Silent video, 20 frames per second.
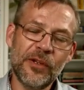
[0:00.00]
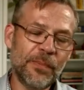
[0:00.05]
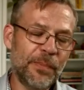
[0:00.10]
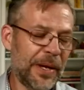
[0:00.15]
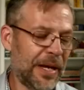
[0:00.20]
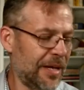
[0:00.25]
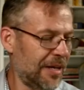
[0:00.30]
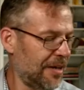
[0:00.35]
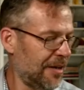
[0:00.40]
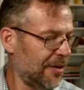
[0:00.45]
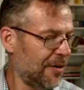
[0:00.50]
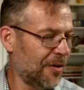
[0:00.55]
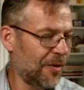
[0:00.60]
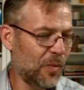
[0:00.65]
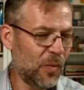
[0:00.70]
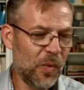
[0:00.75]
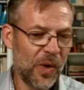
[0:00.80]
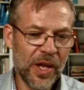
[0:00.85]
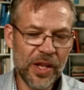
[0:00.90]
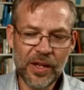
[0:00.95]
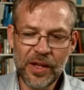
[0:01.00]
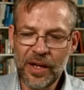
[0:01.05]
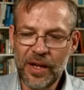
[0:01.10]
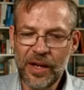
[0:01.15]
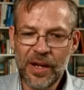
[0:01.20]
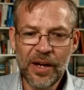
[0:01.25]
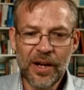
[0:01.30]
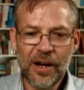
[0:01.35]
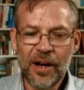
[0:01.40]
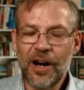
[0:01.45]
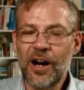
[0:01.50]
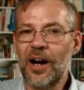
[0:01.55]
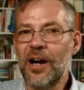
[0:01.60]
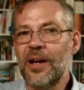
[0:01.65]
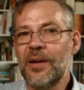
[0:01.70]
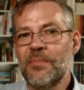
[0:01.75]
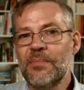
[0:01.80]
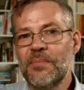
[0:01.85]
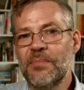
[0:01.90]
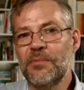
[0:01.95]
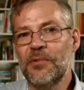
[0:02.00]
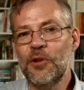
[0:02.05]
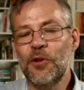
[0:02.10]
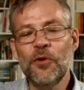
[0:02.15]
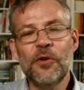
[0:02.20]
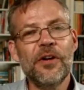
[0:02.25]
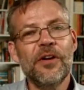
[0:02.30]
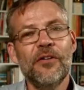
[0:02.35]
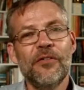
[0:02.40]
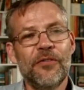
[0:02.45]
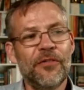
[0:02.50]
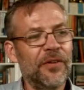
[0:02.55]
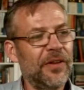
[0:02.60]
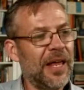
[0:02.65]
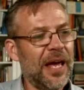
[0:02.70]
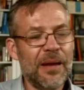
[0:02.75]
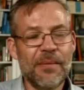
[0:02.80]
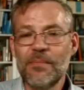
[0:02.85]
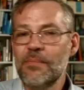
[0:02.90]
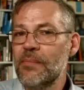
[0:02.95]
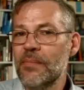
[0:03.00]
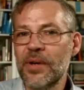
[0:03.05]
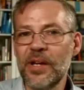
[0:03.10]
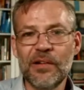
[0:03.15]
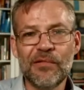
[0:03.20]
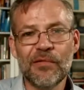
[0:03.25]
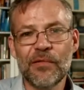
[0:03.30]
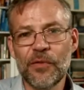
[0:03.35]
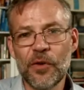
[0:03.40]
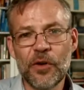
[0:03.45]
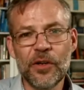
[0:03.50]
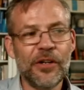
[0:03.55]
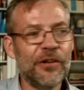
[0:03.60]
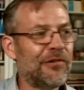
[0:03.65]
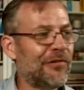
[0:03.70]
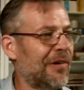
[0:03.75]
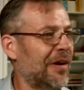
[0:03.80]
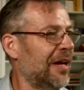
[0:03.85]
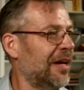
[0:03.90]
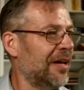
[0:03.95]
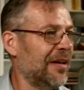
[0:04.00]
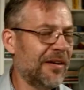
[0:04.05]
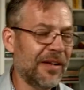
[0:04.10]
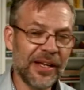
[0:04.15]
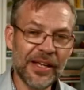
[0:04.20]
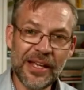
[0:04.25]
depending on whether I'm looking for that mean reverting trade.